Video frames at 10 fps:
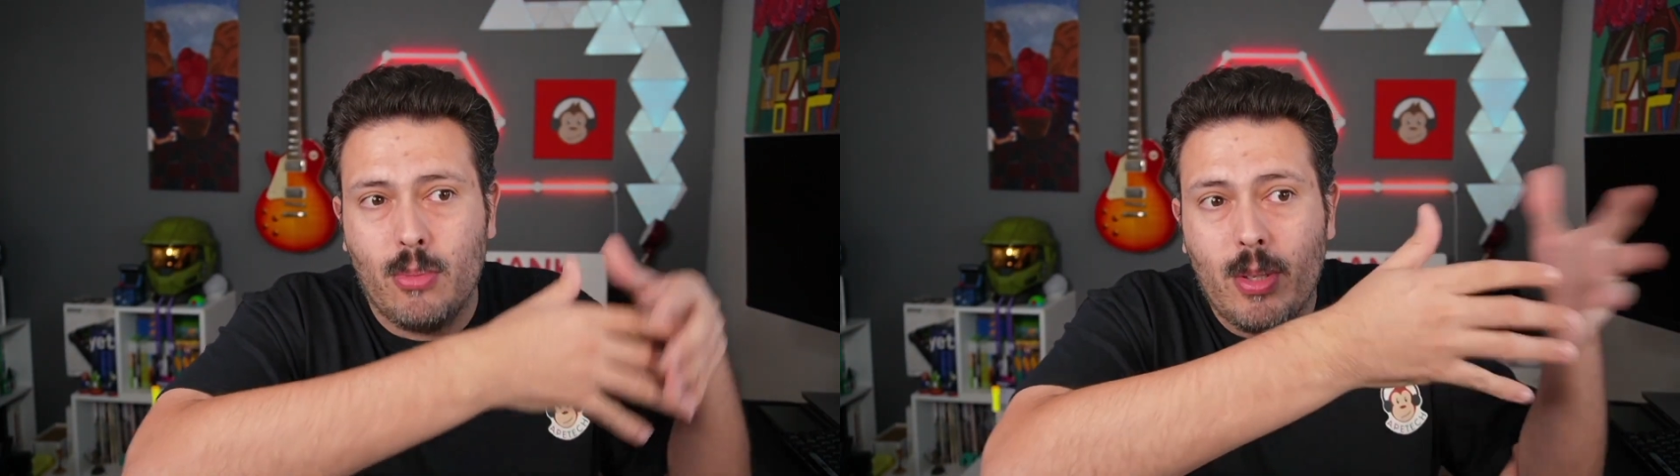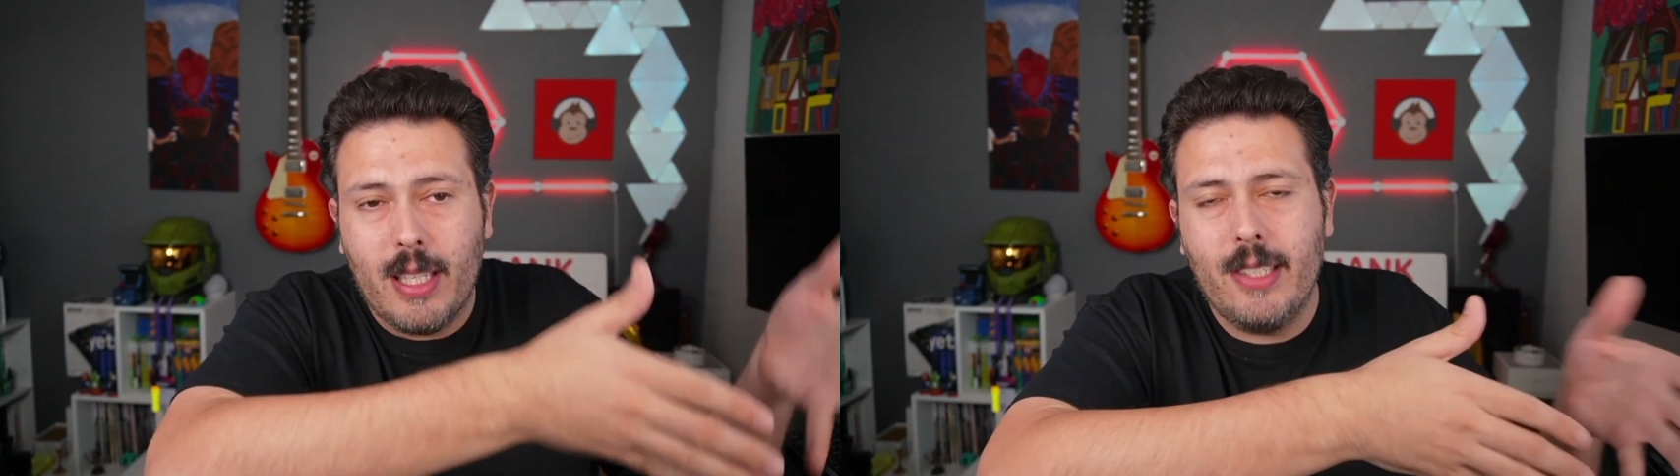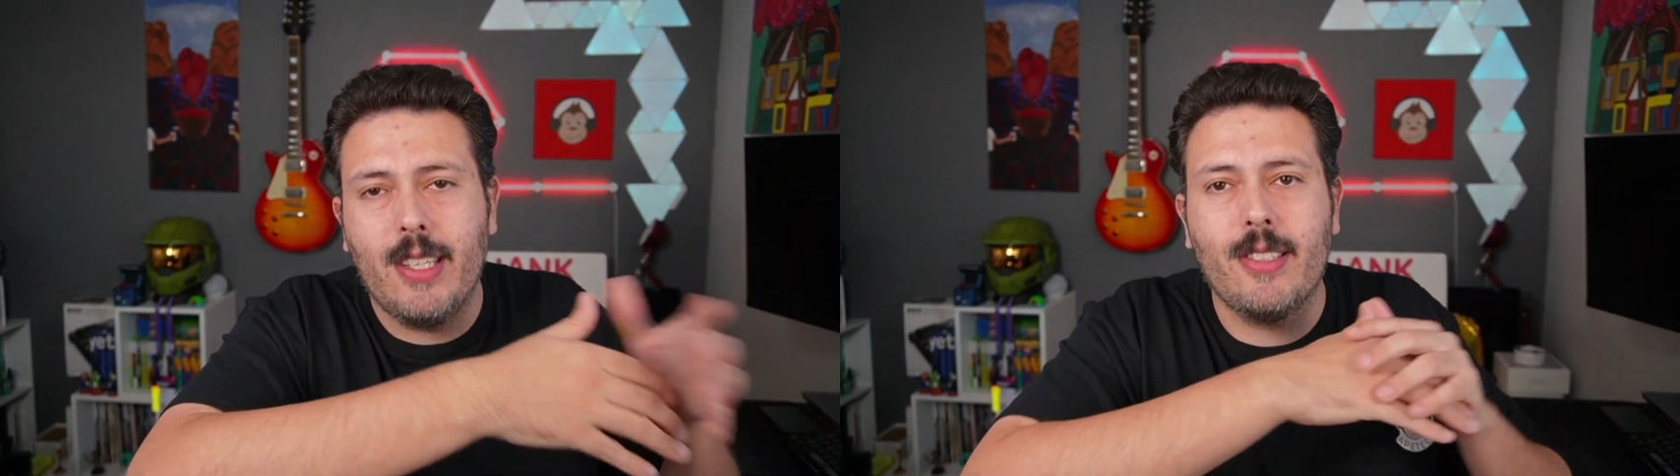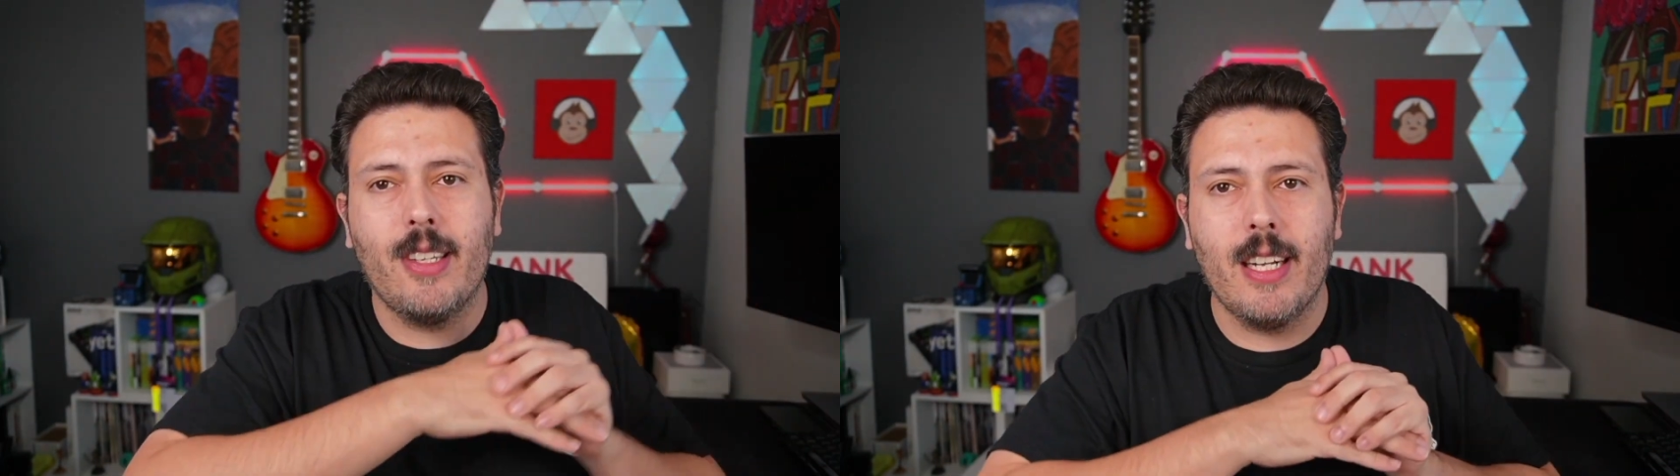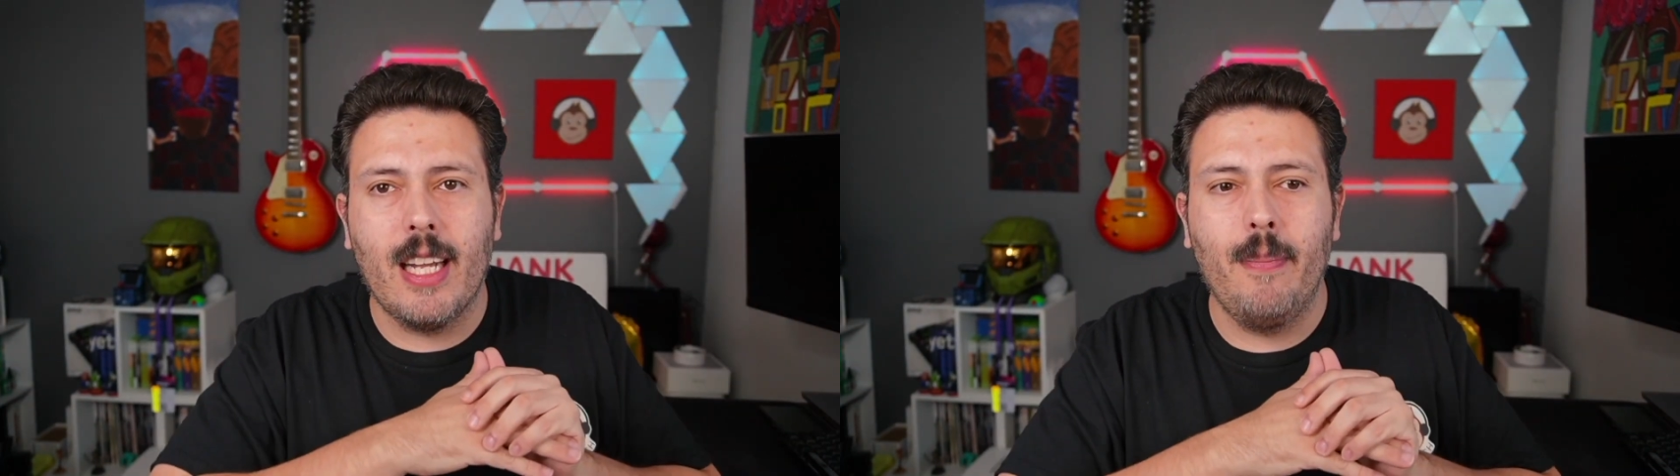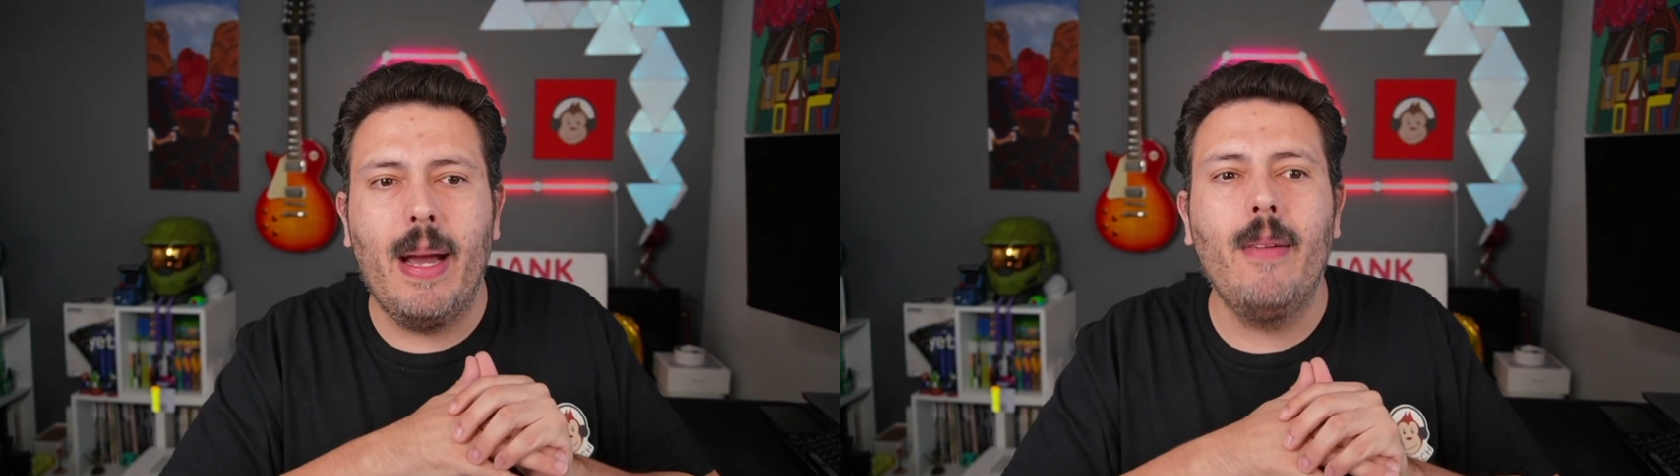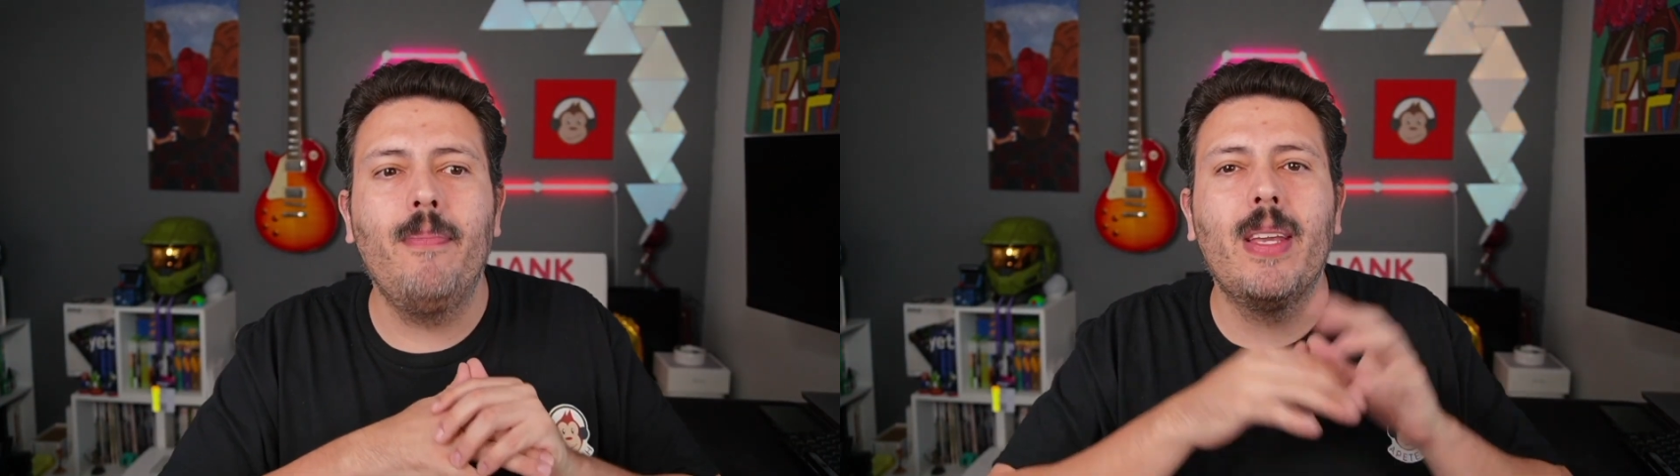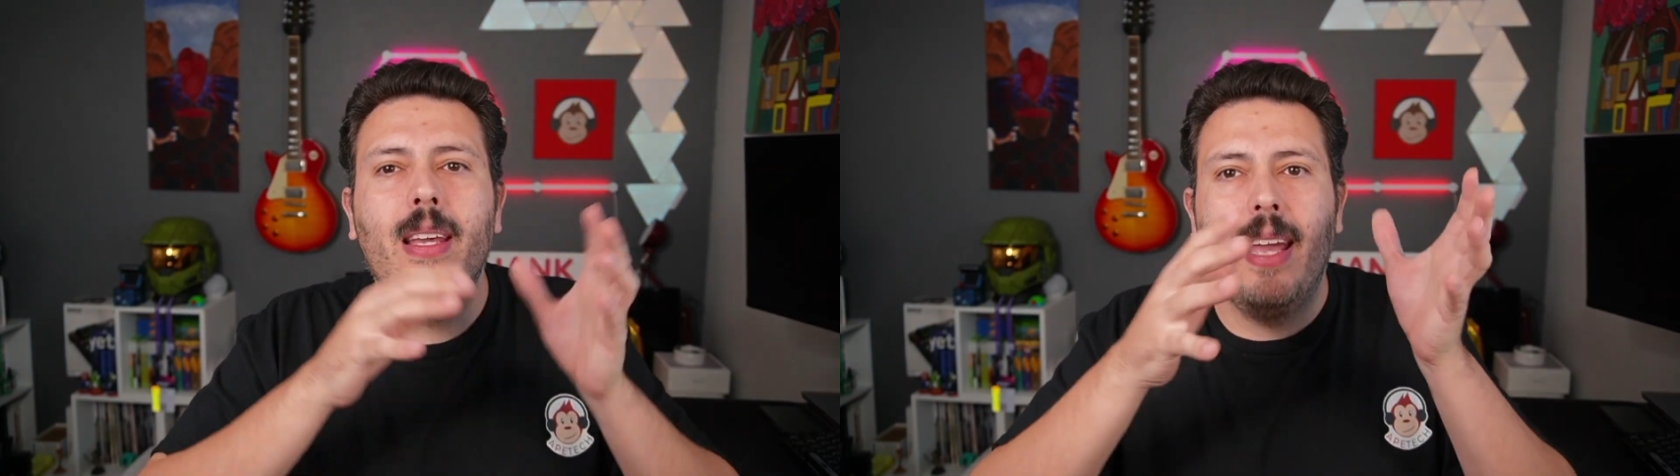release that's going to come out.